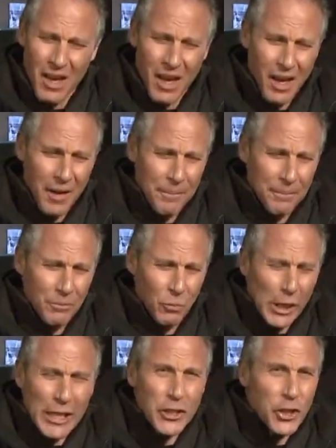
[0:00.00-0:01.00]
um,
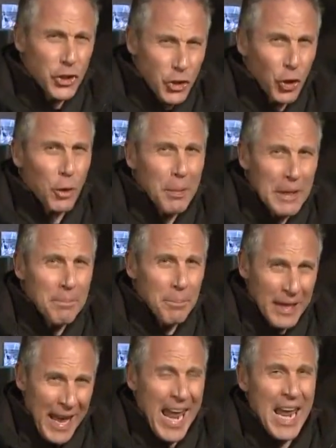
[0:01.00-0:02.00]
really disturbing
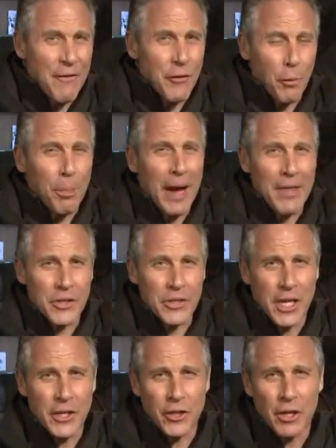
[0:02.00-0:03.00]
behavior by this
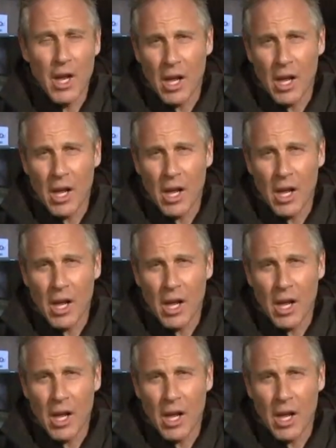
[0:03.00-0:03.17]
teacher.